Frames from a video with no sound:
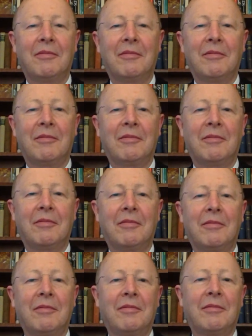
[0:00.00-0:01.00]

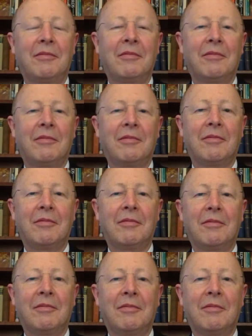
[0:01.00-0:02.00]

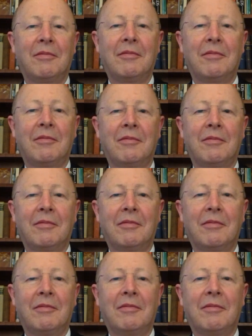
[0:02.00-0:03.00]

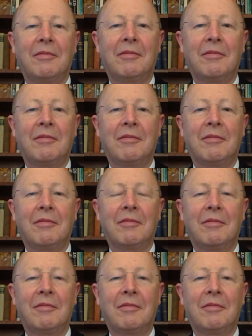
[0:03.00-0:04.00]

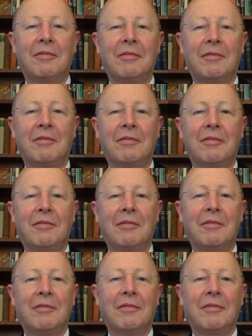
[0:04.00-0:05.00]

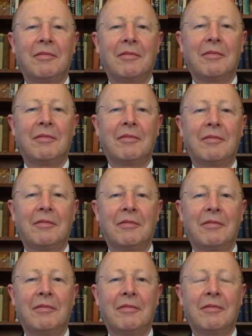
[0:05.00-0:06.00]

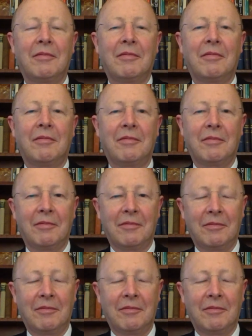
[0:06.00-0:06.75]
The person shown says nothing.